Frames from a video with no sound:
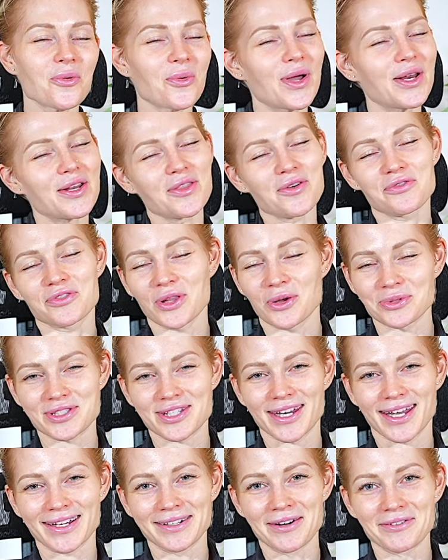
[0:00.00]
way to the flow
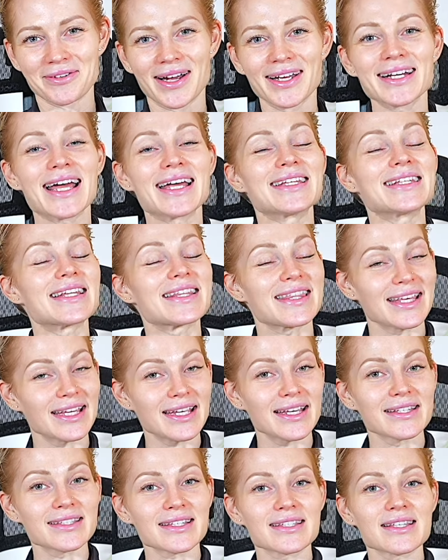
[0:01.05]
state, all right? And the thing
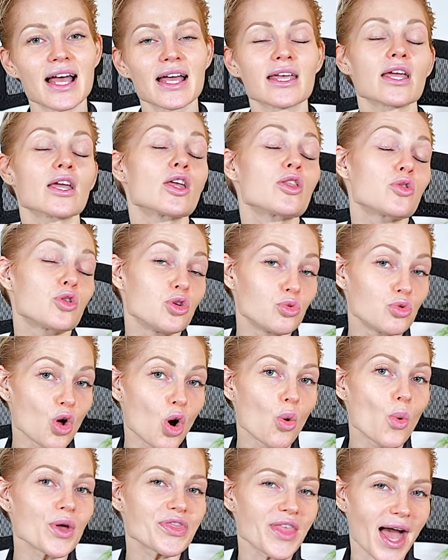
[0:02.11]
is, is like, you know
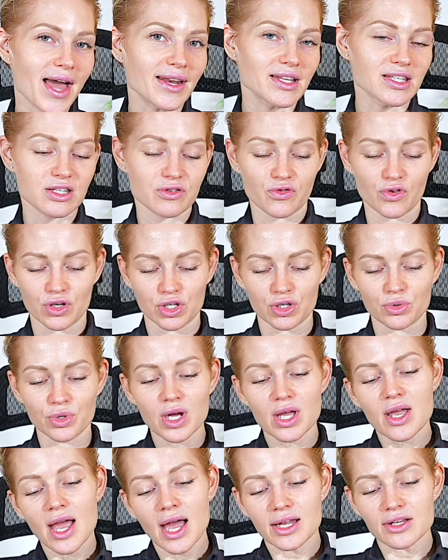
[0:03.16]
what that is for you.
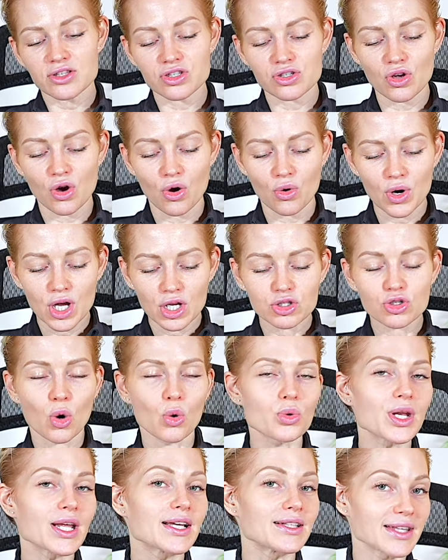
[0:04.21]
And so
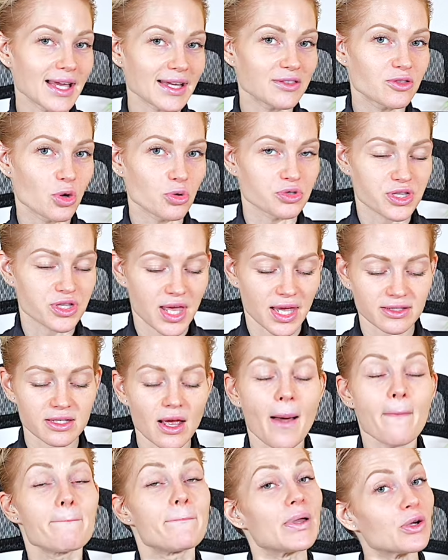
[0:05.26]
don't neglect those things
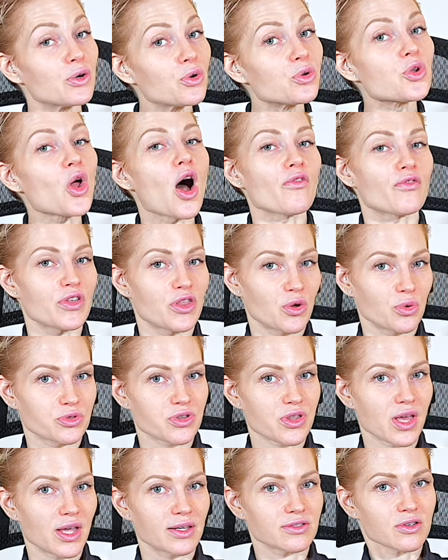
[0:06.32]
build off of those
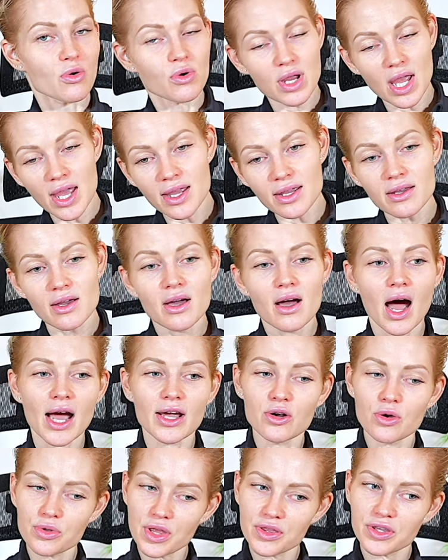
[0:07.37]
things. Okay, I
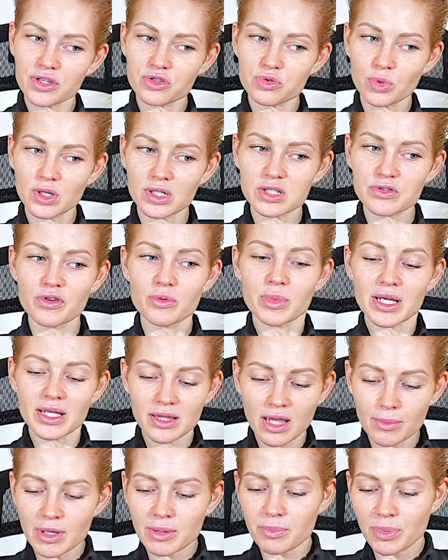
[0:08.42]
know that this works for me.
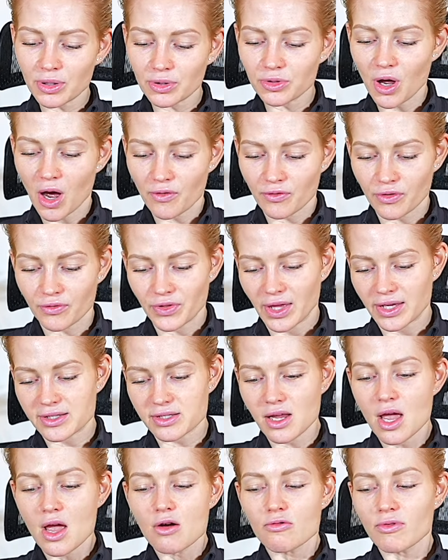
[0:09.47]
Let me build off of
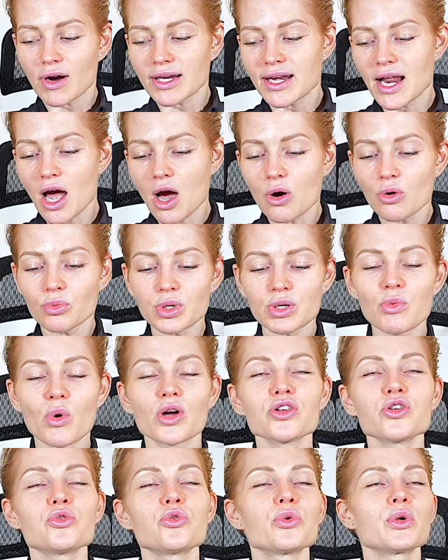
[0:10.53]
this. Right now, we
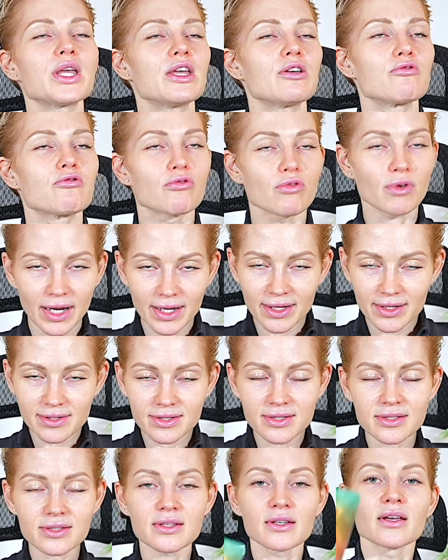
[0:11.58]
want you to
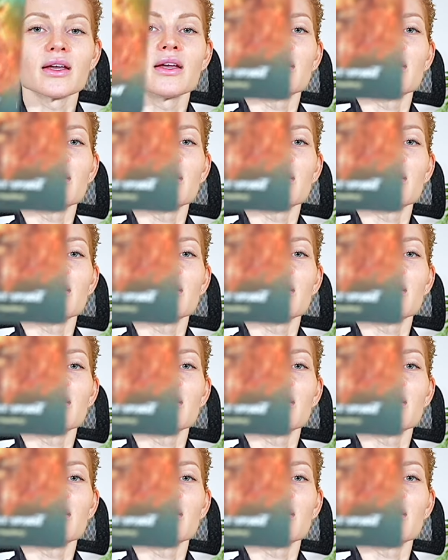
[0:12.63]
erase